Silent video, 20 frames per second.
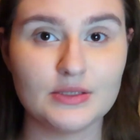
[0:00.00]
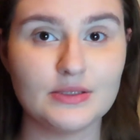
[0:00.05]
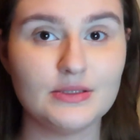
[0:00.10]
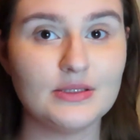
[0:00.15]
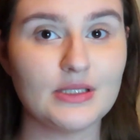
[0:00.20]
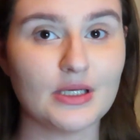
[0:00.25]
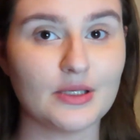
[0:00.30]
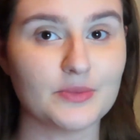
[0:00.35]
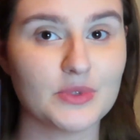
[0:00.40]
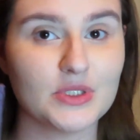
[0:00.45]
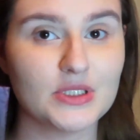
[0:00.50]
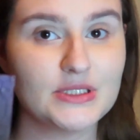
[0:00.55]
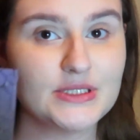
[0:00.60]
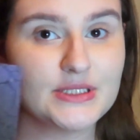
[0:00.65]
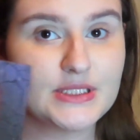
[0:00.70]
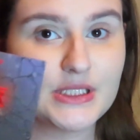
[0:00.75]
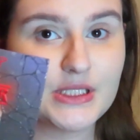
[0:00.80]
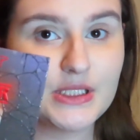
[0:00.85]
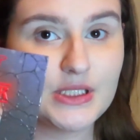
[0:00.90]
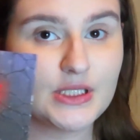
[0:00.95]
Now I'm going to
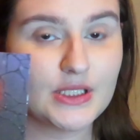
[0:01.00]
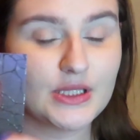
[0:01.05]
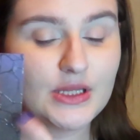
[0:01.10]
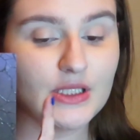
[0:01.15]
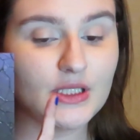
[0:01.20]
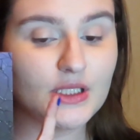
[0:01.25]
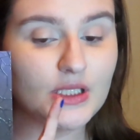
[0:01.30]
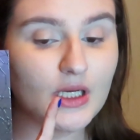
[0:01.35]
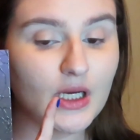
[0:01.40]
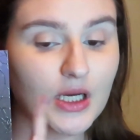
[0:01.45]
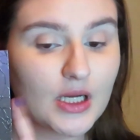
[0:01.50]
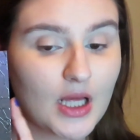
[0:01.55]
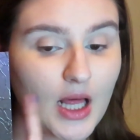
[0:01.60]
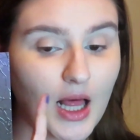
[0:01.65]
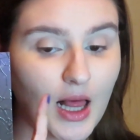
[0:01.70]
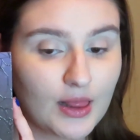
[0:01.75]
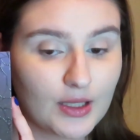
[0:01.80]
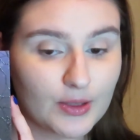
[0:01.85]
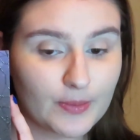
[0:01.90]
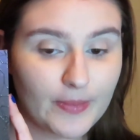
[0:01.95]
take the
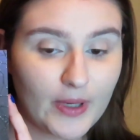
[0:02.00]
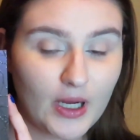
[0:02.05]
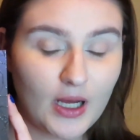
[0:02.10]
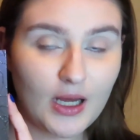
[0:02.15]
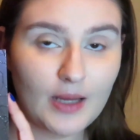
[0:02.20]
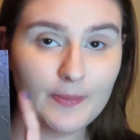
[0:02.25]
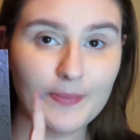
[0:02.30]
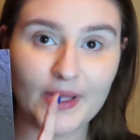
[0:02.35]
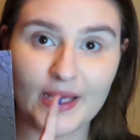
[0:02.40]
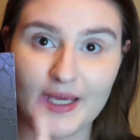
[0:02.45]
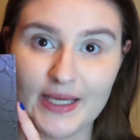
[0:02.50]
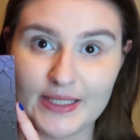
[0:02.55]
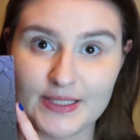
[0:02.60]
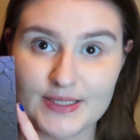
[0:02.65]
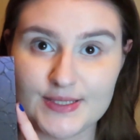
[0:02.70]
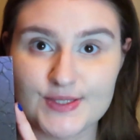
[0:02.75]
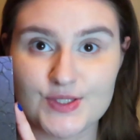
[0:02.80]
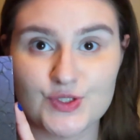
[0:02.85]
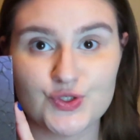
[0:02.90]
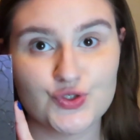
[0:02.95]
ColourPop
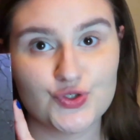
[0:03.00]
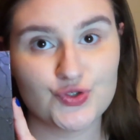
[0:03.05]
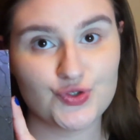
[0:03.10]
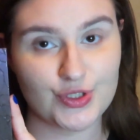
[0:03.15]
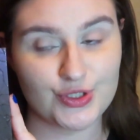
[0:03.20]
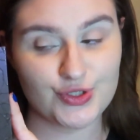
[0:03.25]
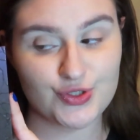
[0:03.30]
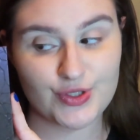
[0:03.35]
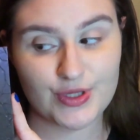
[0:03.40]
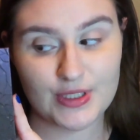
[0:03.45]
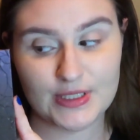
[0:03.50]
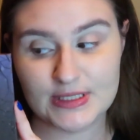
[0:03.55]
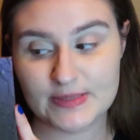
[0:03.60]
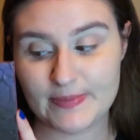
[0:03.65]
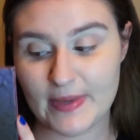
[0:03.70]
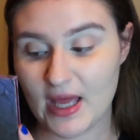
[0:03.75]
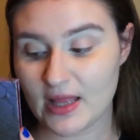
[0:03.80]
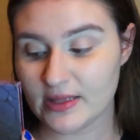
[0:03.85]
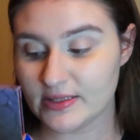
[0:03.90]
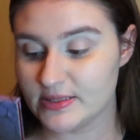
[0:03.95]
X Stranger Things
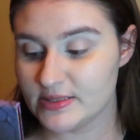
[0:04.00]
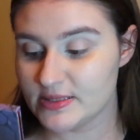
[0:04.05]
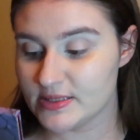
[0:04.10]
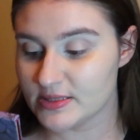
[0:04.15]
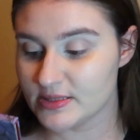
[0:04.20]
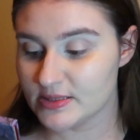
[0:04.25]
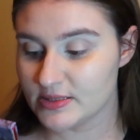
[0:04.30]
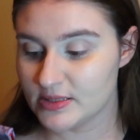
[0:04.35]
palette,